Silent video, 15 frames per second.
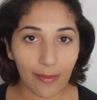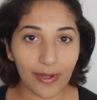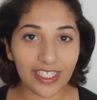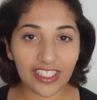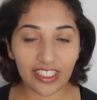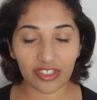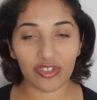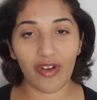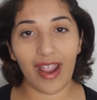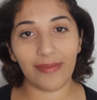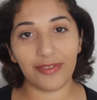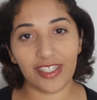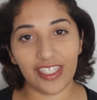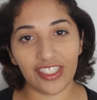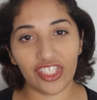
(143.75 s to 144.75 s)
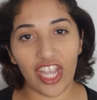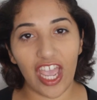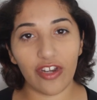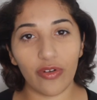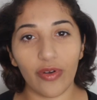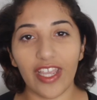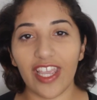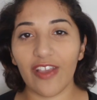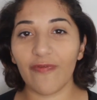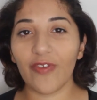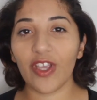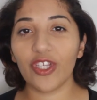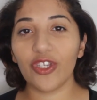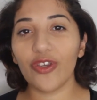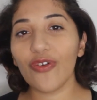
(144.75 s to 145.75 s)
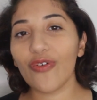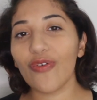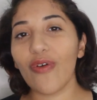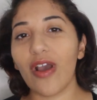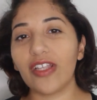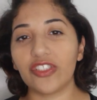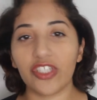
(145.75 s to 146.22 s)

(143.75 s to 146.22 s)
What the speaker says: Please subscribe to this channel if you